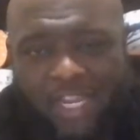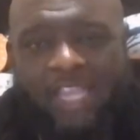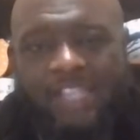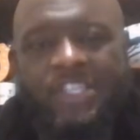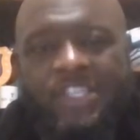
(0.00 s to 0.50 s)

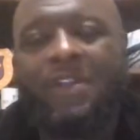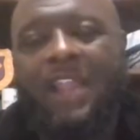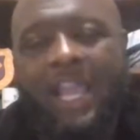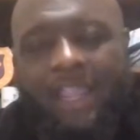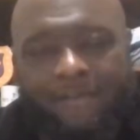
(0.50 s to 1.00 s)
in your
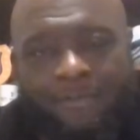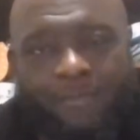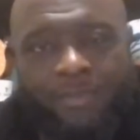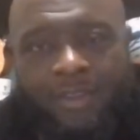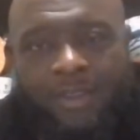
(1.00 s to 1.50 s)
life
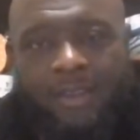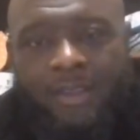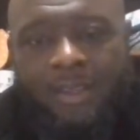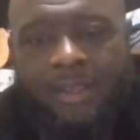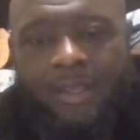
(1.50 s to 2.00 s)

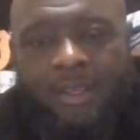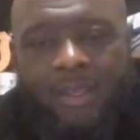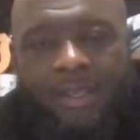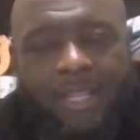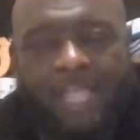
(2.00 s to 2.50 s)
that